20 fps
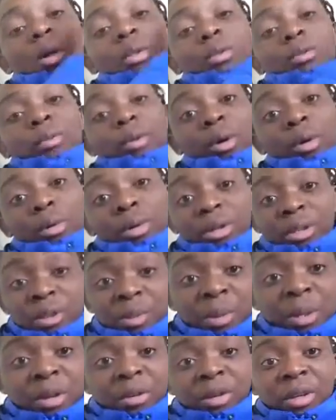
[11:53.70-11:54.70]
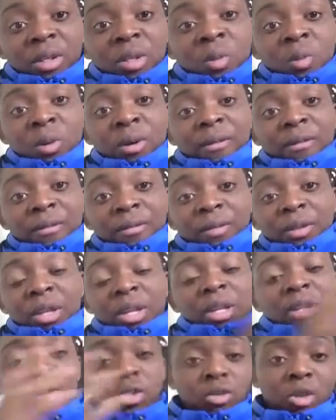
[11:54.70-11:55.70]
the road experience with
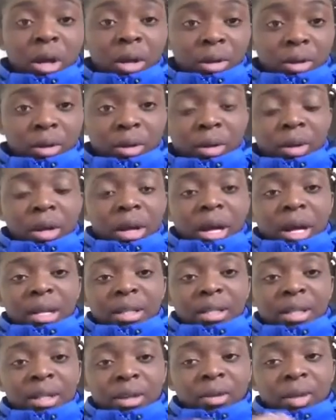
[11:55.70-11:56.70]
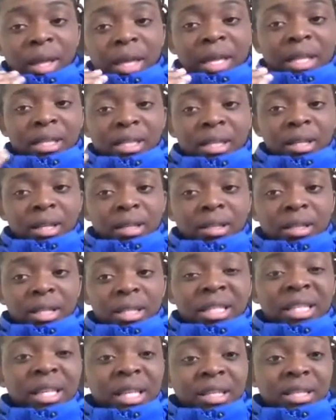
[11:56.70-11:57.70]
the instructor until they get to the
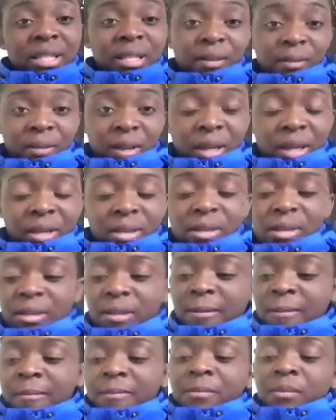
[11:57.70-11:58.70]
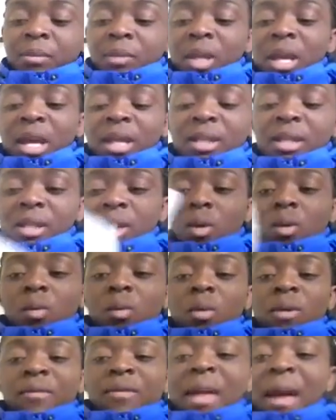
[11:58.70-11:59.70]
TNT phase. And so
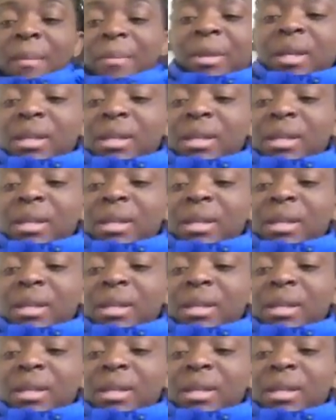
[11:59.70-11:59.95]
with that